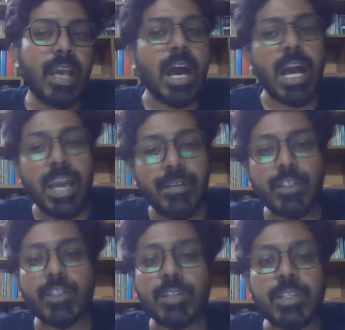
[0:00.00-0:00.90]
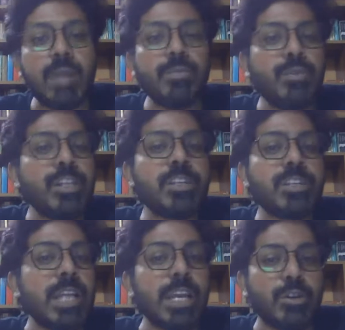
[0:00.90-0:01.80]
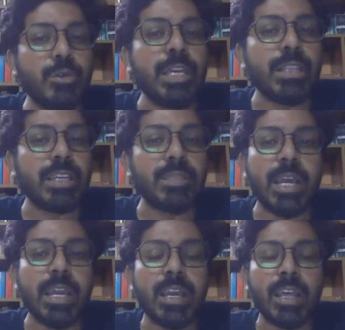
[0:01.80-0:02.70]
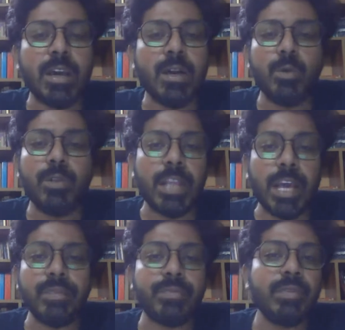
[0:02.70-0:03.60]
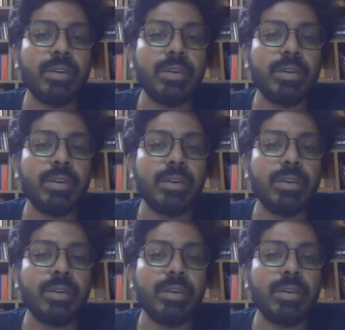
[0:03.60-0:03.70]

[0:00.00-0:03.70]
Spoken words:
I have also some wishes like Rohit in my own life.